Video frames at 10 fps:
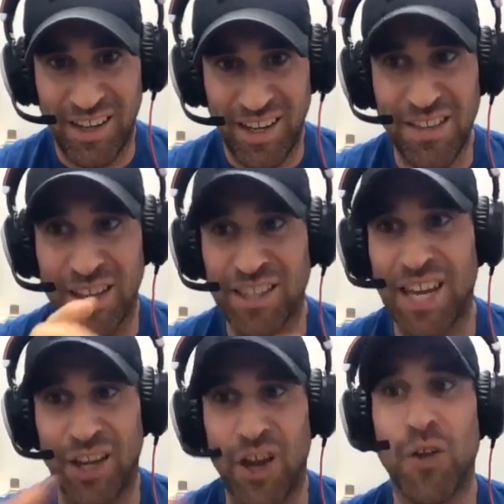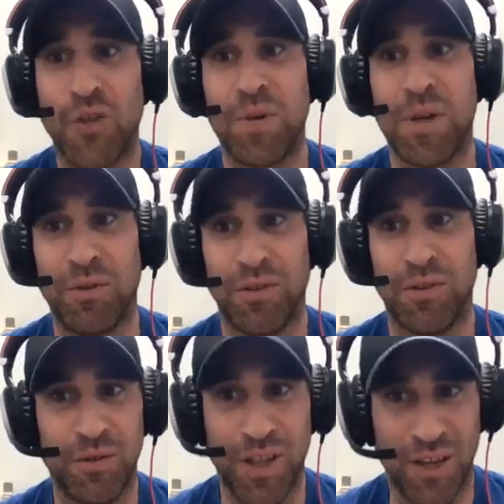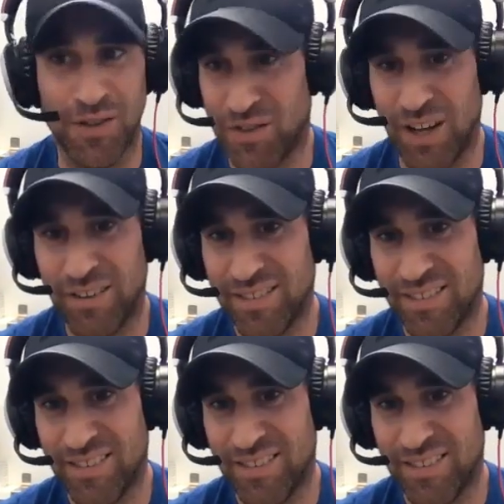and then getting other people to do the other stuff.